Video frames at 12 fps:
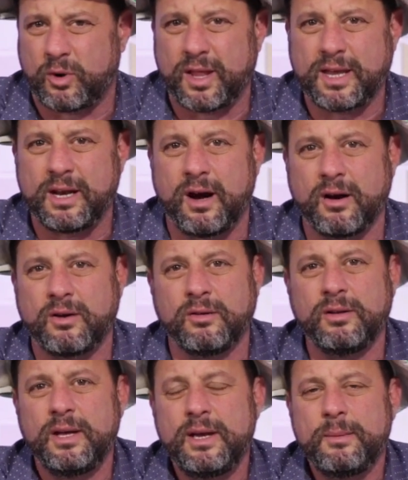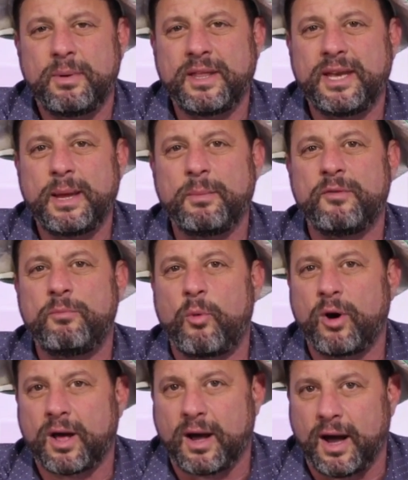more like an uncle, by the name of
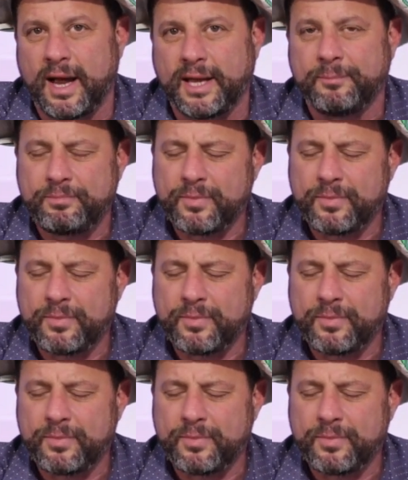Mordecai.